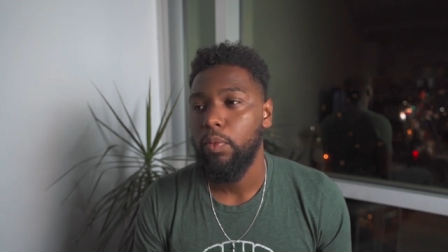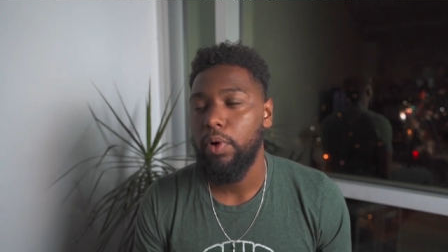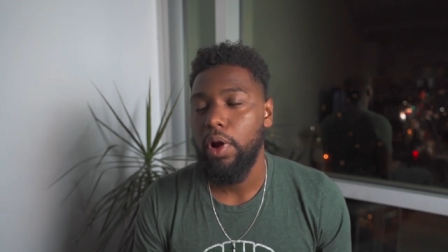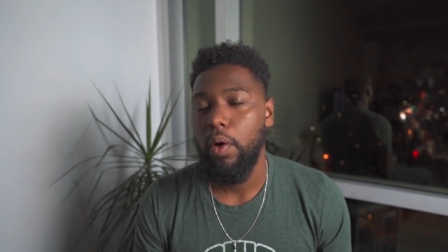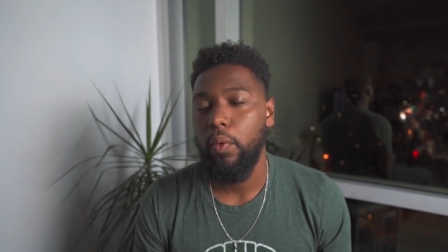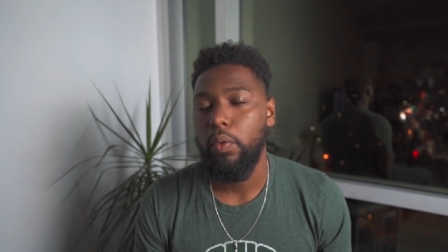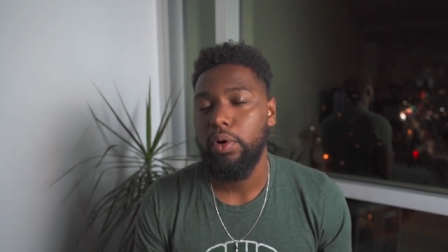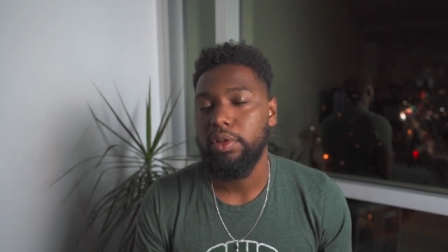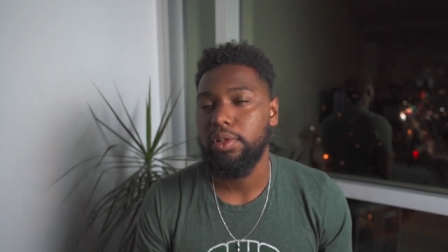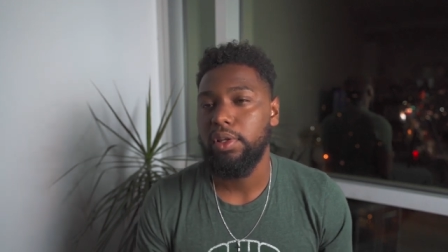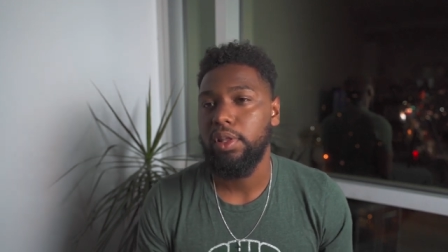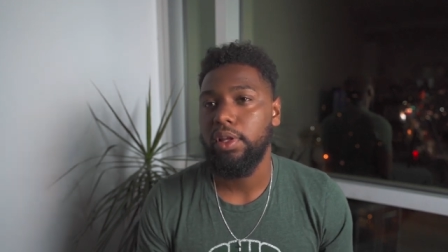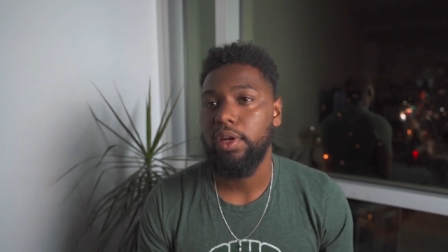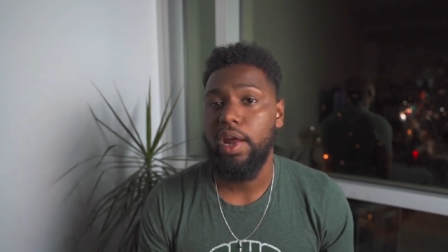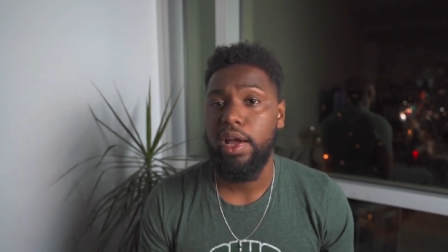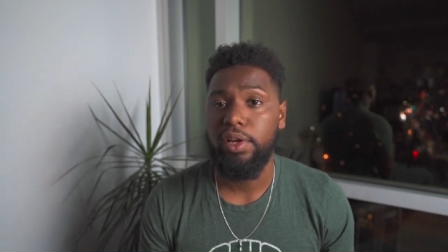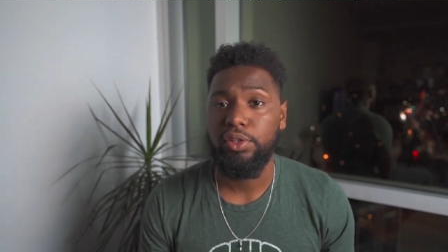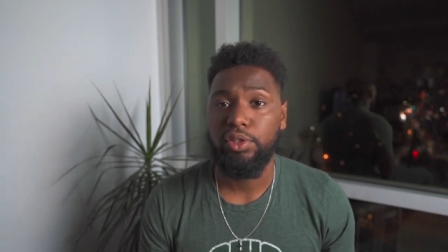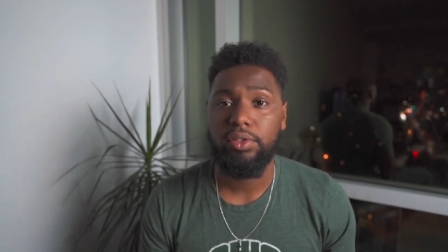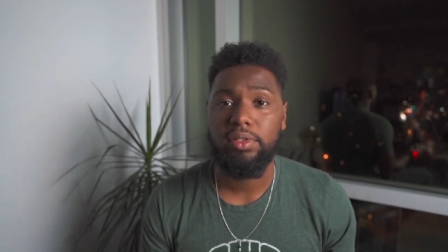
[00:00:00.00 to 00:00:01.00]
when I went to the
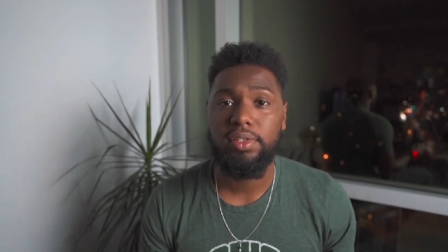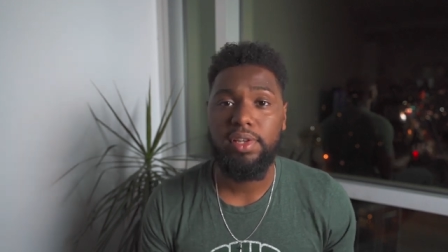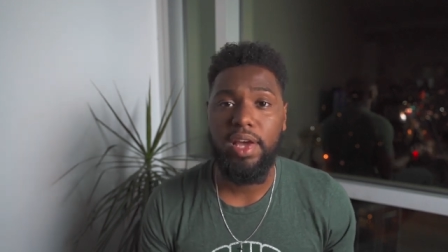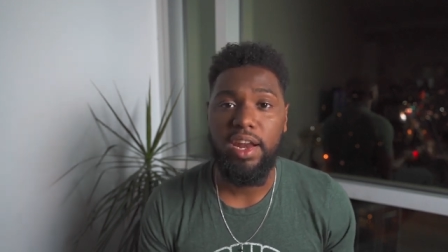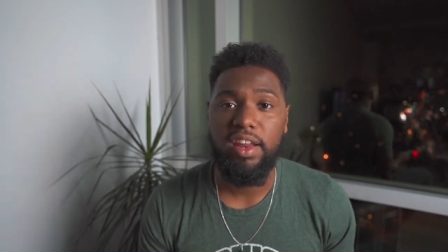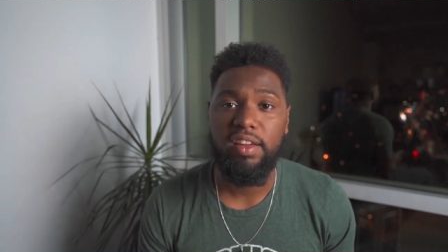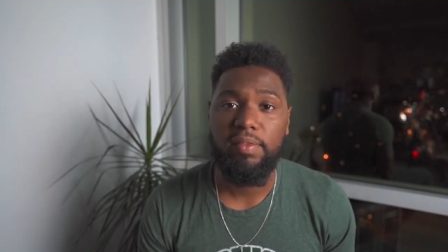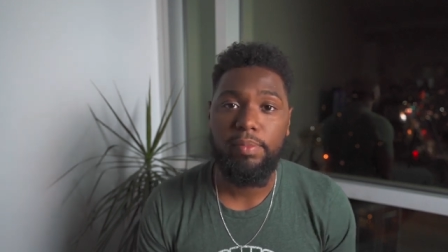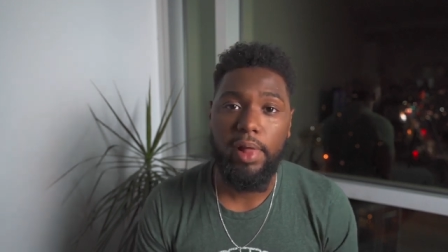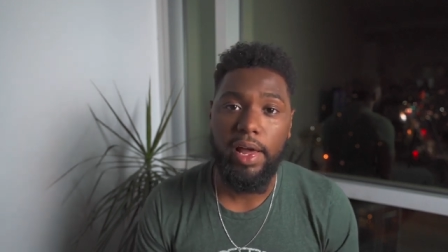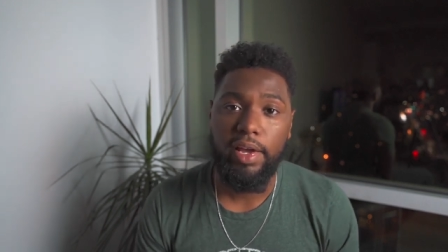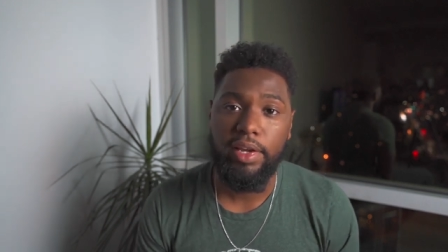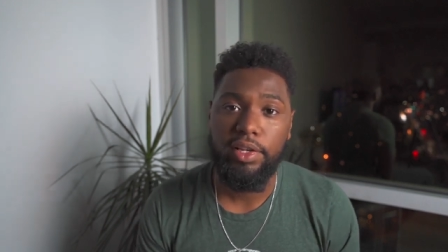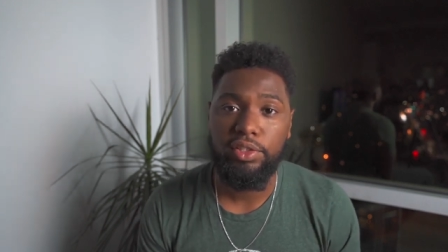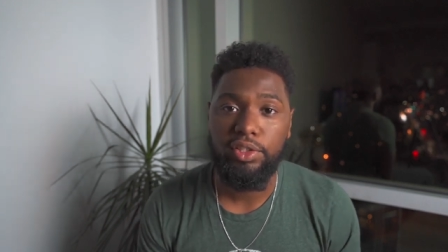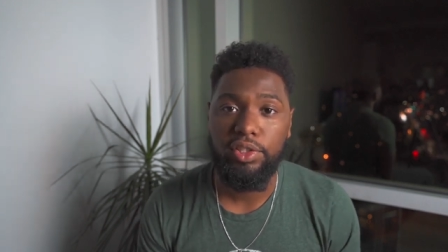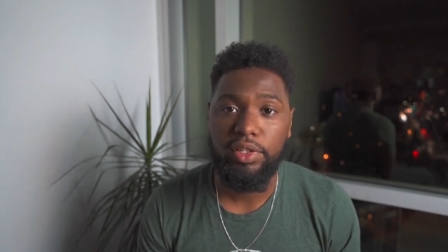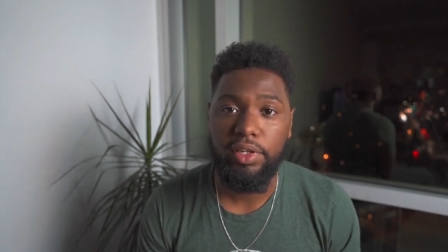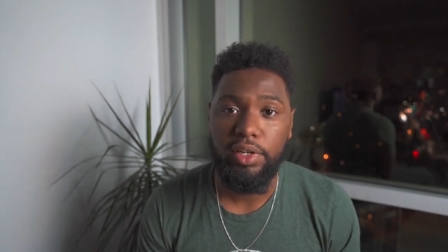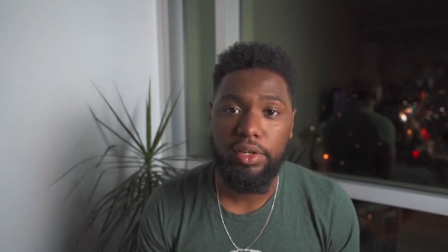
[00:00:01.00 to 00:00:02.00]
National Society of Black
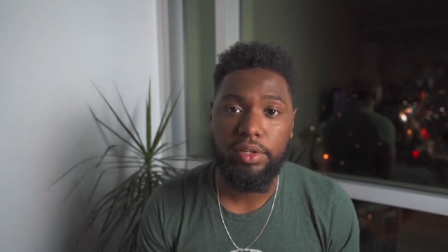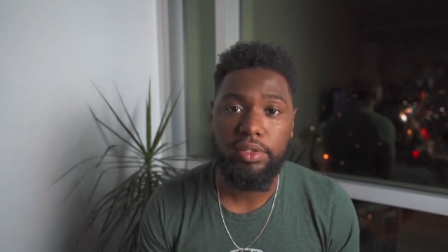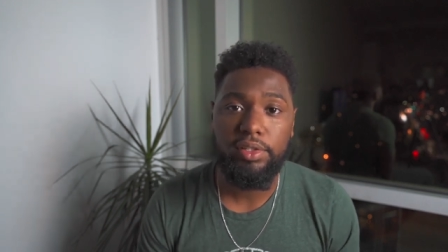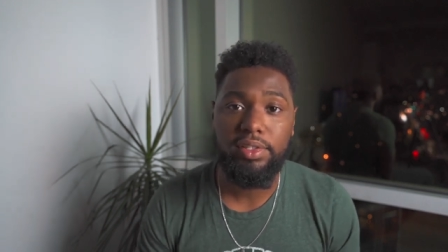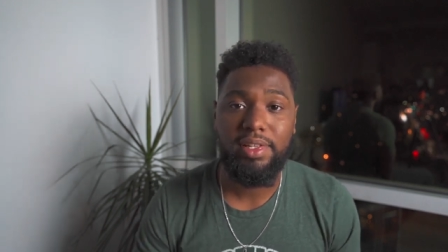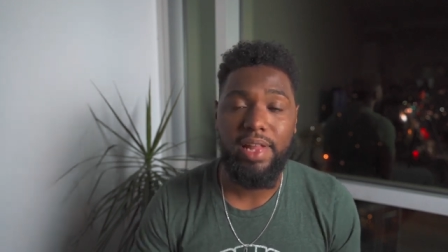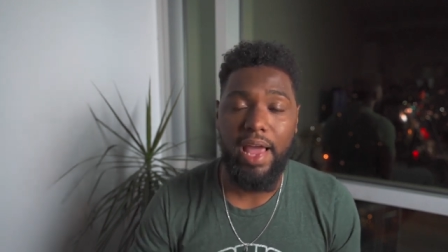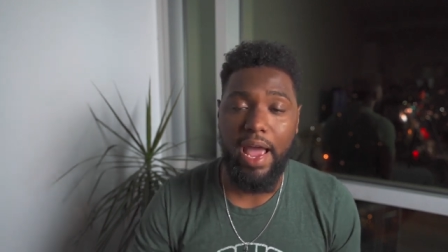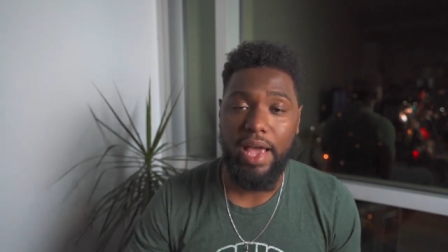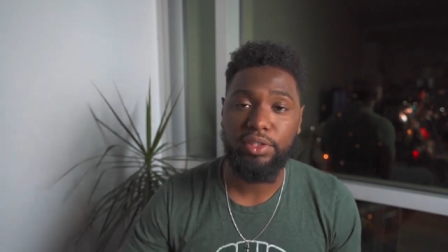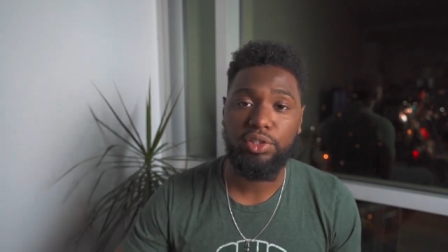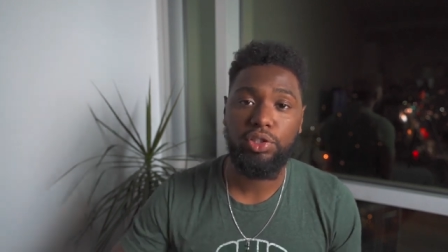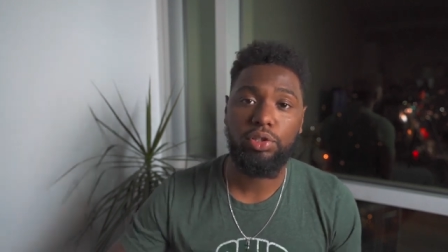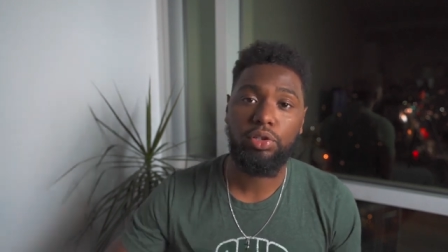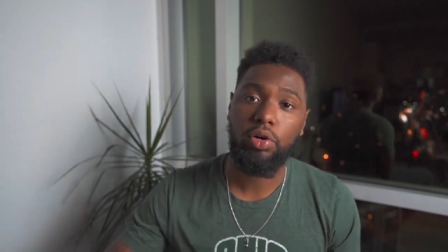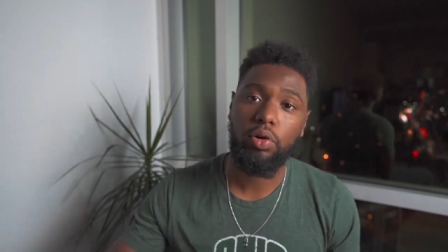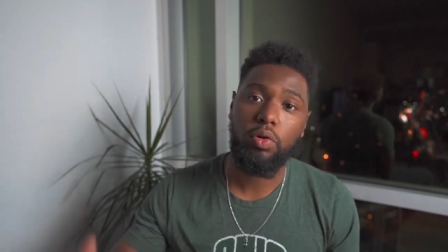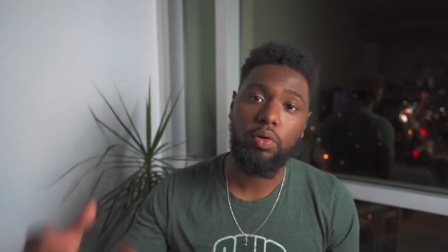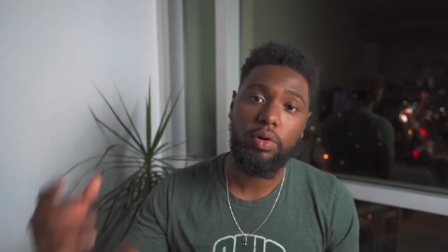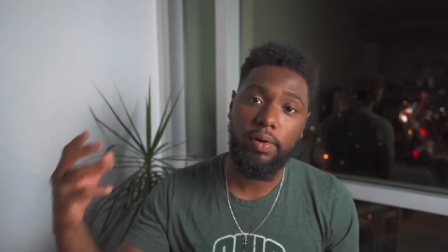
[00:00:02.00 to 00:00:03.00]
Engineers
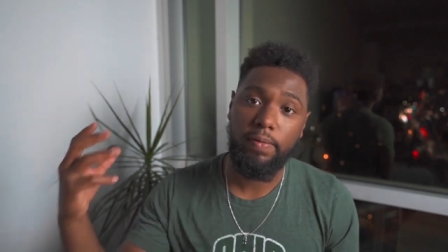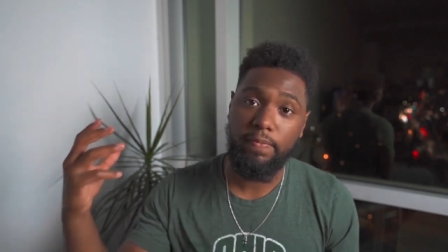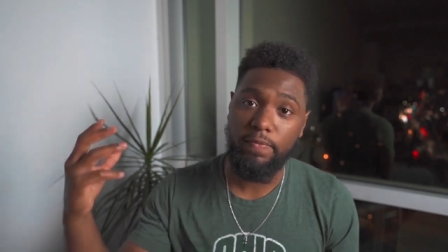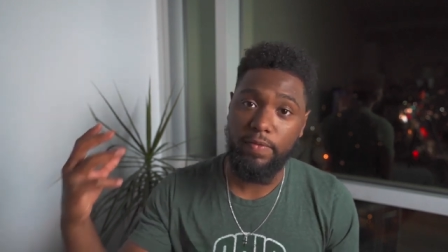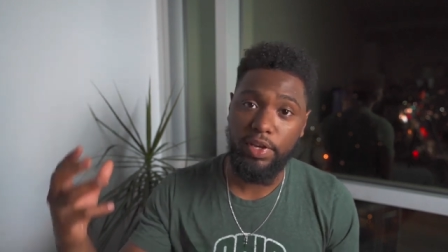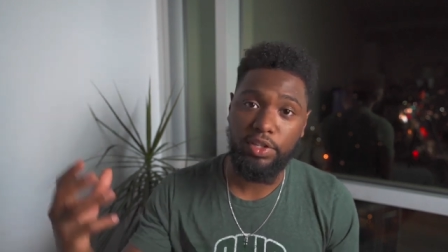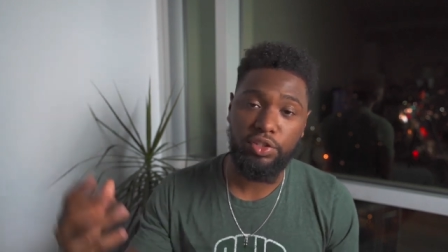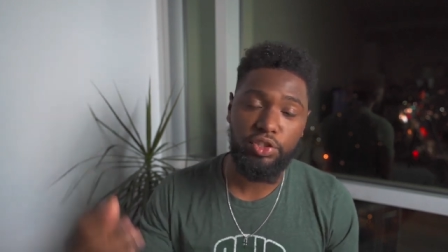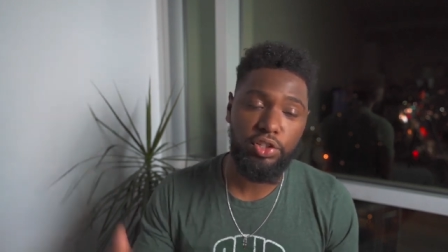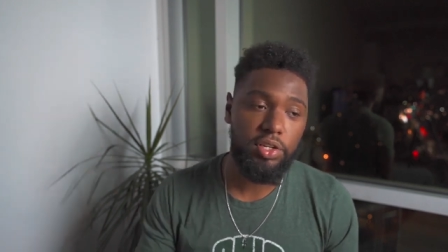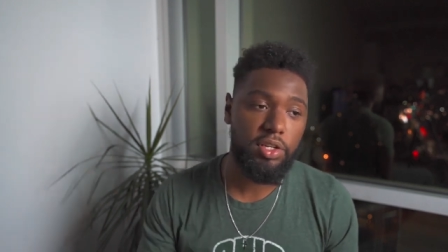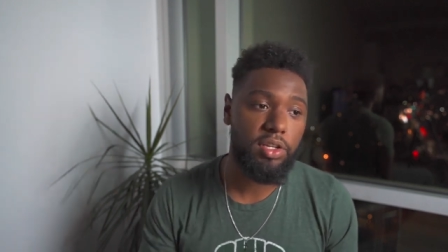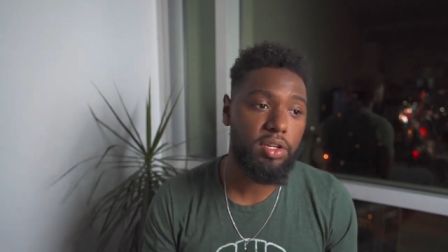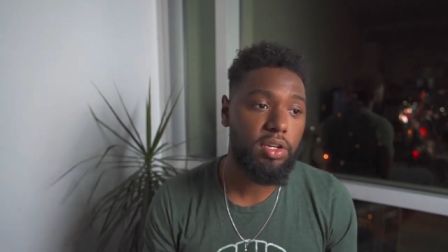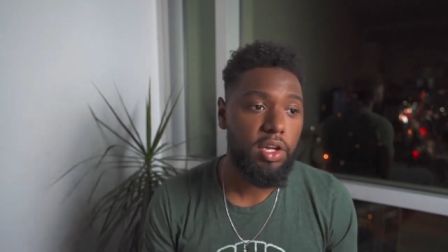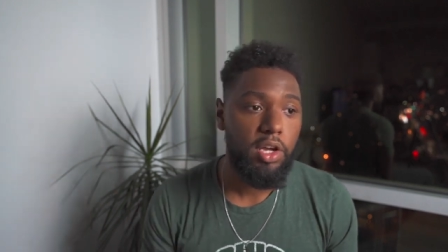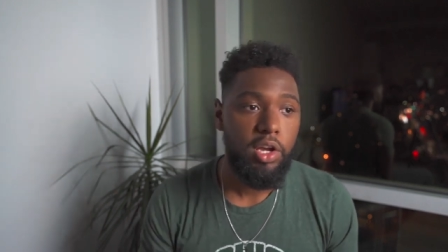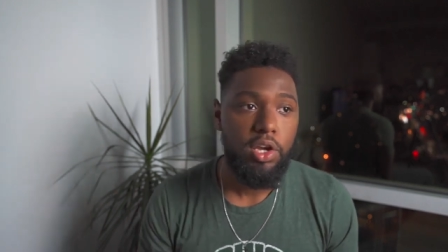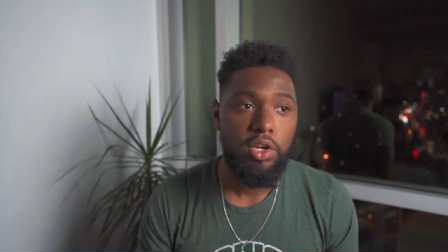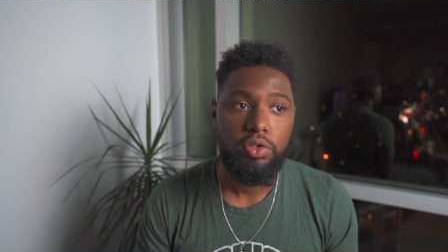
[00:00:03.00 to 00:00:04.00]
National
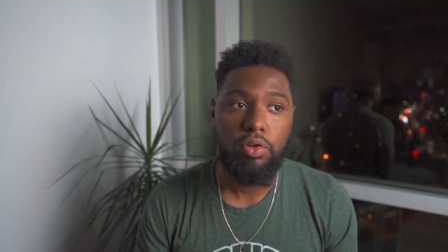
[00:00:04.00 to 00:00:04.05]
Convention.